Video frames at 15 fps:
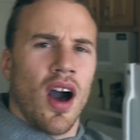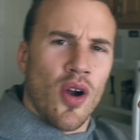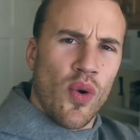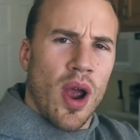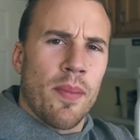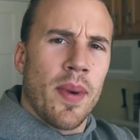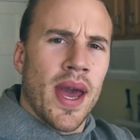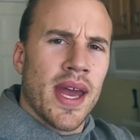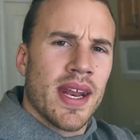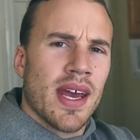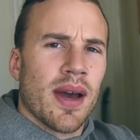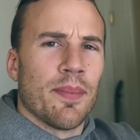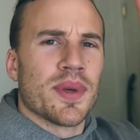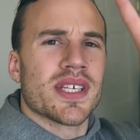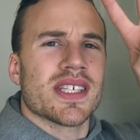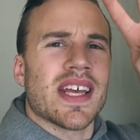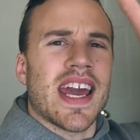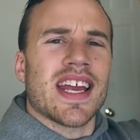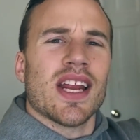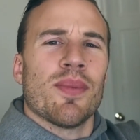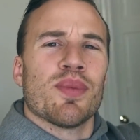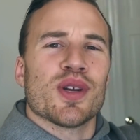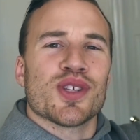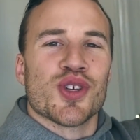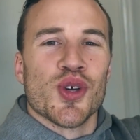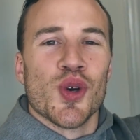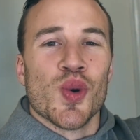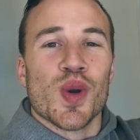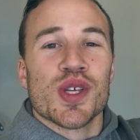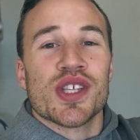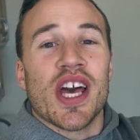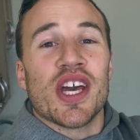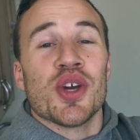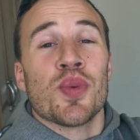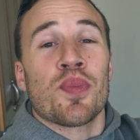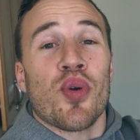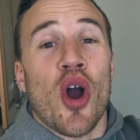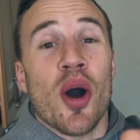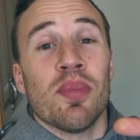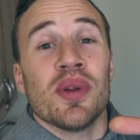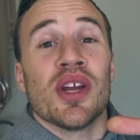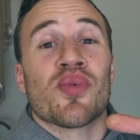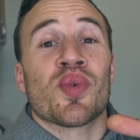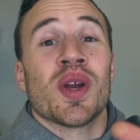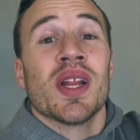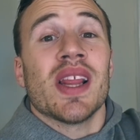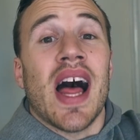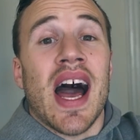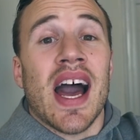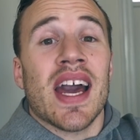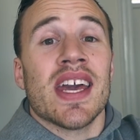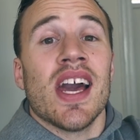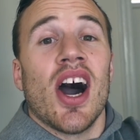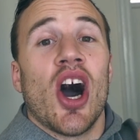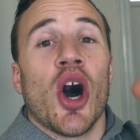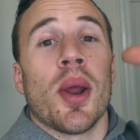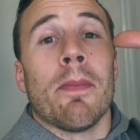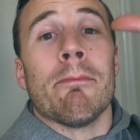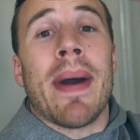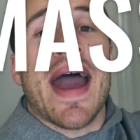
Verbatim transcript: All right, man, mistake number 2 is that you probably rely on